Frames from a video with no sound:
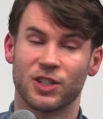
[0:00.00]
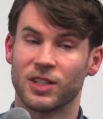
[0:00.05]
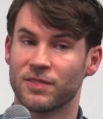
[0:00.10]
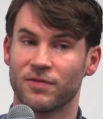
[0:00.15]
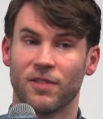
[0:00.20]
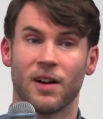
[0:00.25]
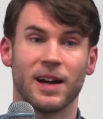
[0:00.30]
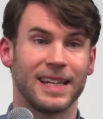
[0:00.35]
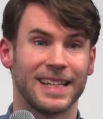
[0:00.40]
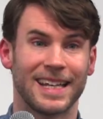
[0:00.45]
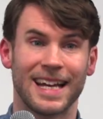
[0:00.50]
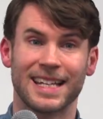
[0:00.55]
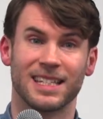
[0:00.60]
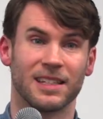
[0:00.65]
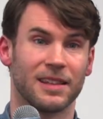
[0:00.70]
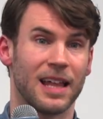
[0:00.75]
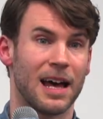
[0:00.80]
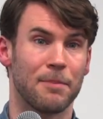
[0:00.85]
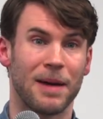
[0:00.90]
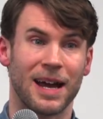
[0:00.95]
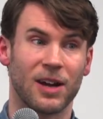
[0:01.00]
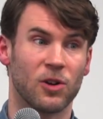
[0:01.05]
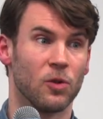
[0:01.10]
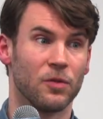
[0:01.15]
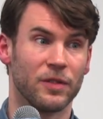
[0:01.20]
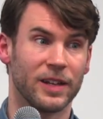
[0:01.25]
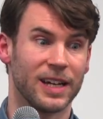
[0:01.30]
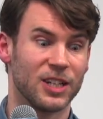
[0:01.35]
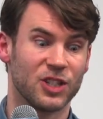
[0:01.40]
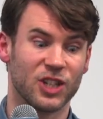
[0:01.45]
she's finally getting that back
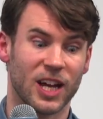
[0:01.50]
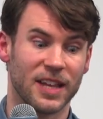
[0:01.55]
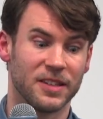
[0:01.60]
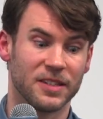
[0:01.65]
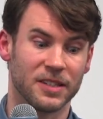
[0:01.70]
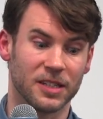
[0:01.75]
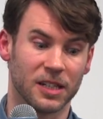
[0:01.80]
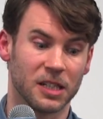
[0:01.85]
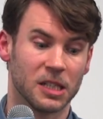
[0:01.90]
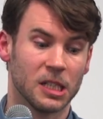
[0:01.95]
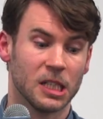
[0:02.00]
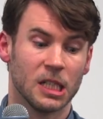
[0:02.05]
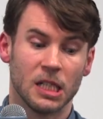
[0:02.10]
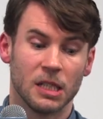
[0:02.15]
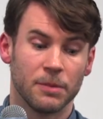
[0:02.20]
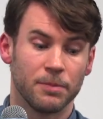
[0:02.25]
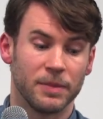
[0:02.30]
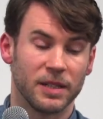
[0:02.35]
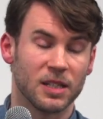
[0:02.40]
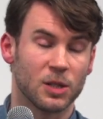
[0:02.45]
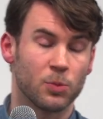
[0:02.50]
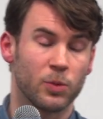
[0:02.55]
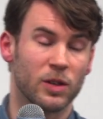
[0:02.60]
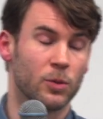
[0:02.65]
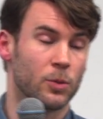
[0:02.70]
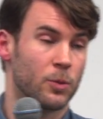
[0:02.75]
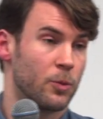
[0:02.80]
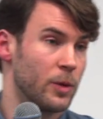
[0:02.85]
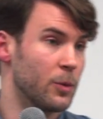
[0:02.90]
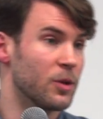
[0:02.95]
on the agenda, because
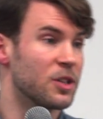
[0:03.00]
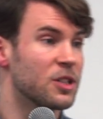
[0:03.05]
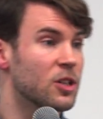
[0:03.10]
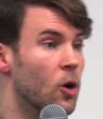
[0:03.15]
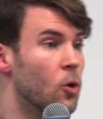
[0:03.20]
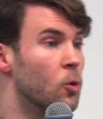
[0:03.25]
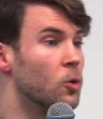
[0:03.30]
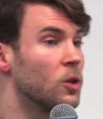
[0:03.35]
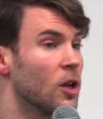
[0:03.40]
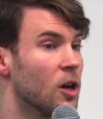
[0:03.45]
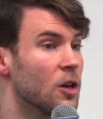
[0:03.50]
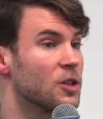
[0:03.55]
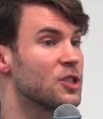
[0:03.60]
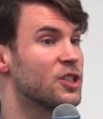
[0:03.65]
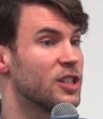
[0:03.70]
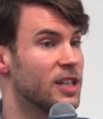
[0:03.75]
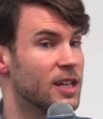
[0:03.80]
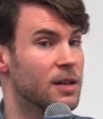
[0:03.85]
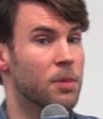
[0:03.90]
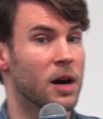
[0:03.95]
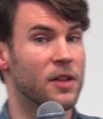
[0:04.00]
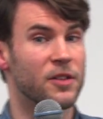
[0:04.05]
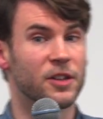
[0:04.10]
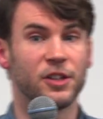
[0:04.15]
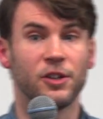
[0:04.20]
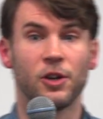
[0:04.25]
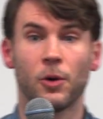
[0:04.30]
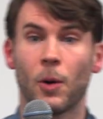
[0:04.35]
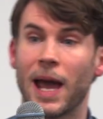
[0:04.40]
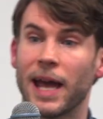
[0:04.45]
we were told last year by the
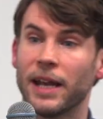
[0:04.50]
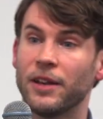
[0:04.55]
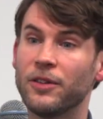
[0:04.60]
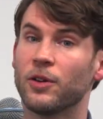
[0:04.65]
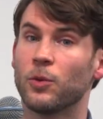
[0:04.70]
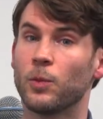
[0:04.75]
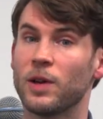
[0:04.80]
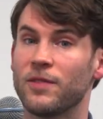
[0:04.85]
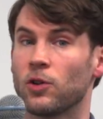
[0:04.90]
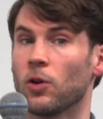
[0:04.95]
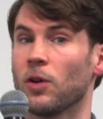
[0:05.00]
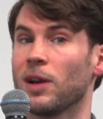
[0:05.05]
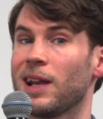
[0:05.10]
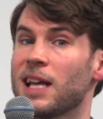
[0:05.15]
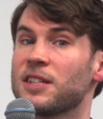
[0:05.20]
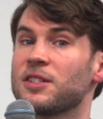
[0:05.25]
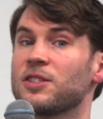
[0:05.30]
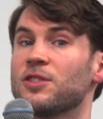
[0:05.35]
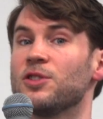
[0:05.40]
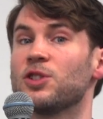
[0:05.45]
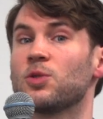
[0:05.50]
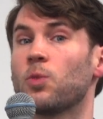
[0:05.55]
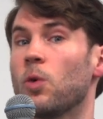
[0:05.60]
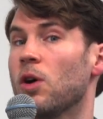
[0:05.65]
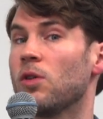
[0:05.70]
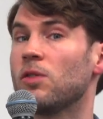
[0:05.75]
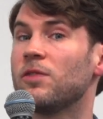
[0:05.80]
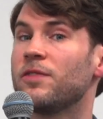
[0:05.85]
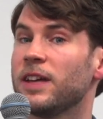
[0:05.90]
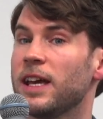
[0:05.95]
UN that we've got less than
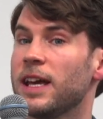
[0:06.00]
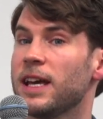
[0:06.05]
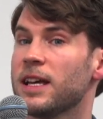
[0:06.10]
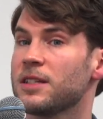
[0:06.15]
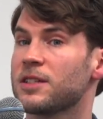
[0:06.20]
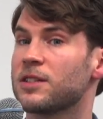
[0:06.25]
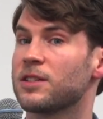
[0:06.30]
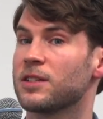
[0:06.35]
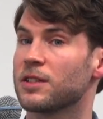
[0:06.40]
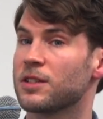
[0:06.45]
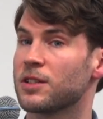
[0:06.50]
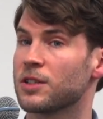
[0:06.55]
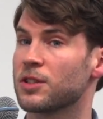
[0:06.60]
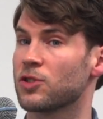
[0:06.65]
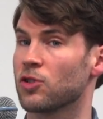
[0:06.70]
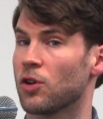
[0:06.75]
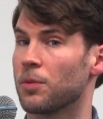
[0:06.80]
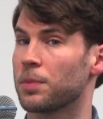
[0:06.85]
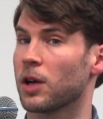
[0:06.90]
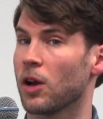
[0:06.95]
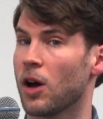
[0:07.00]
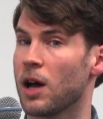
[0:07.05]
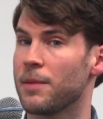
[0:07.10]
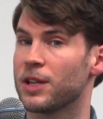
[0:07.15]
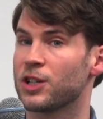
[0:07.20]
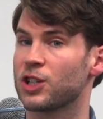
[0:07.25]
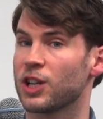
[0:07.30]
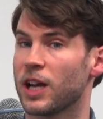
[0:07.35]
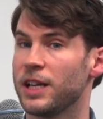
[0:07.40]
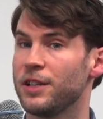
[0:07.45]
12 years to stop
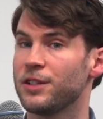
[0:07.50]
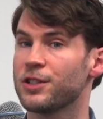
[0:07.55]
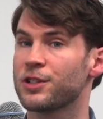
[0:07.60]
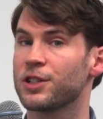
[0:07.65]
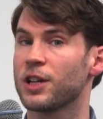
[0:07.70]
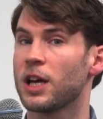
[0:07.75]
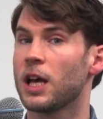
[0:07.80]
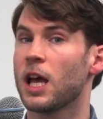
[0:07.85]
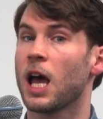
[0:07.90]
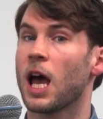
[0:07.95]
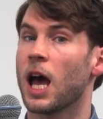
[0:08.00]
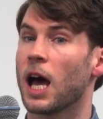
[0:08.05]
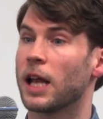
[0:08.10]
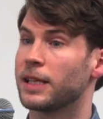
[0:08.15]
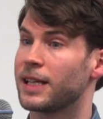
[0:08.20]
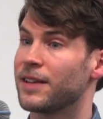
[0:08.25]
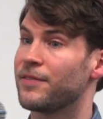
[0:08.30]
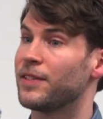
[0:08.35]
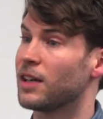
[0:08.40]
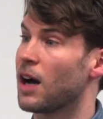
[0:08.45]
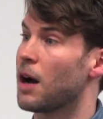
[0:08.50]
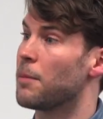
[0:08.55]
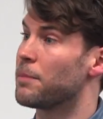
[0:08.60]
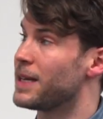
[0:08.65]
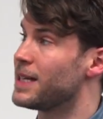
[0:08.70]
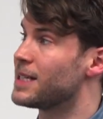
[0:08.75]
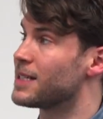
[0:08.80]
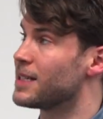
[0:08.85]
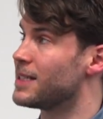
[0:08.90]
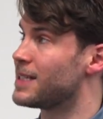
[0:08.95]
climate change, and giving up
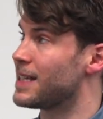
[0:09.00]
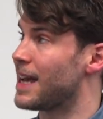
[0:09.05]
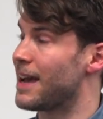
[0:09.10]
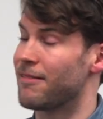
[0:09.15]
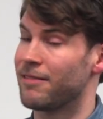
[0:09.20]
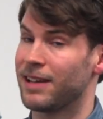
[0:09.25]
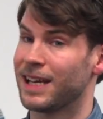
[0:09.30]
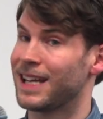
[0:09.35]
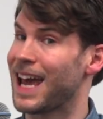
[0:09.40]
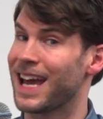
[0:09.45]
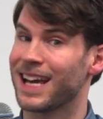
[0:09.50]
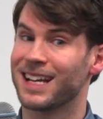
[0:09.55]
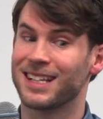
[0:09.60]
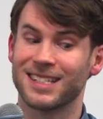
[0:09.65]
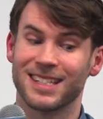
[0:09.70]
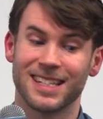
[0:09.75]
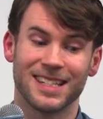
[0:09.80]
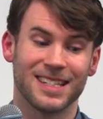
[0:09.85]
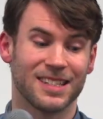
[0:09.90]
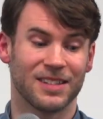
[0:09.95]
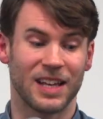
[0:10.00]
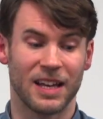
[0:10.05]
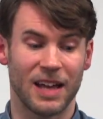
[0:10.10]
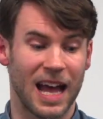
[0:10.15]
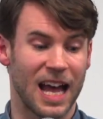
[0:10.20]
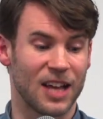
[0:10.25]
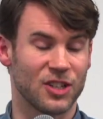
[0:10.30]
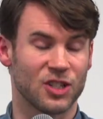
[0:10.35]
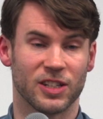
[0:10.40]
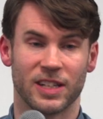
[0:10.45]
meat and dairy and eggs is
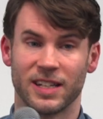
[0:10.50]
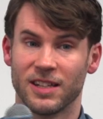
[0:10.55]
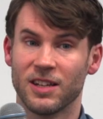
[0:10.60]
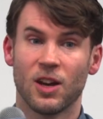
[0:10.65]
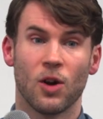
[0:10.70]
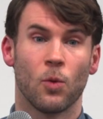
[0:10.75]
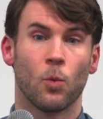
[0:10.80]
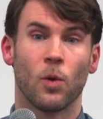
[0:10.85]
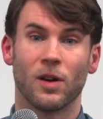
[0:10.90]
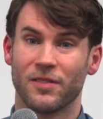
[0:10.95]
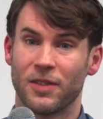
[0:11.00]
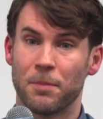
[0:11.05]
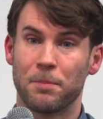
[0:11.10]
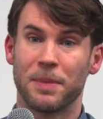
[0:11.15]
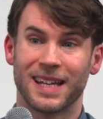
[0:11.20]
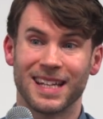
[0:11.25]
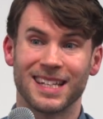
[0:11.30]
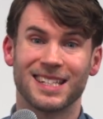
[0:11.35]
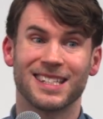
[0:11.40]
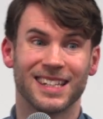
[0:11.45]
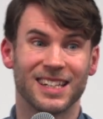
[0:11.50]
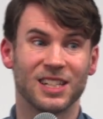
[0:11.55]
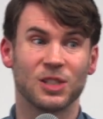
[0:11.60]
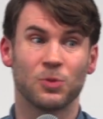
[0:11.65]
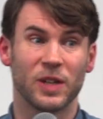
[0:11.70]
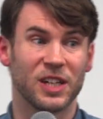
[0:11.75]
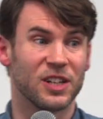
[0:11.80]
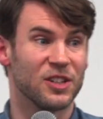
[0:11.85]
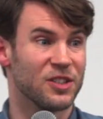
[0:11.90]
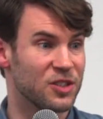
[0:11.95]
actually one of the biggest things
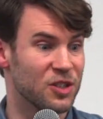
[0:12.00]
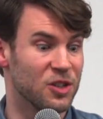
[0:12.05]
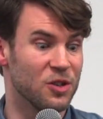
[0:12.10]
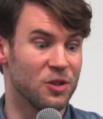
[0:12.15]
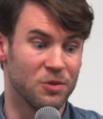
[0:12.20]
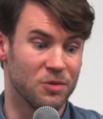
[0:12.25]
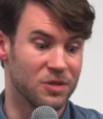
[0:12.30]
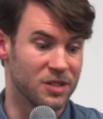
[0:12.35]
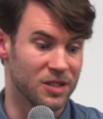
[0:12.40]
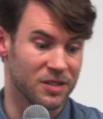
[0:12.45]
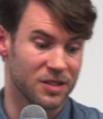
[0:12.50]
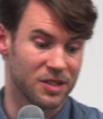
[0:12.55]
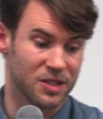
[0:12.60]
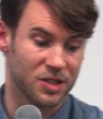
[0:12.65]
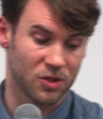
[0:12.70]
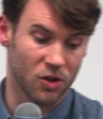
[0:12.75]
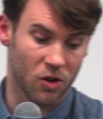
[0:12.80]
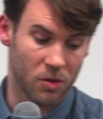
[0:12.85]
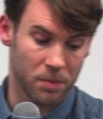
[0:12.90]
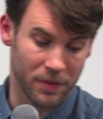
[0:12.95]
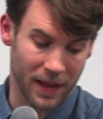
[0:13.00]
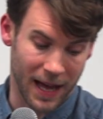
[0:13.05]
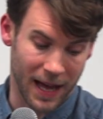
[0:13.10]
we can do to stop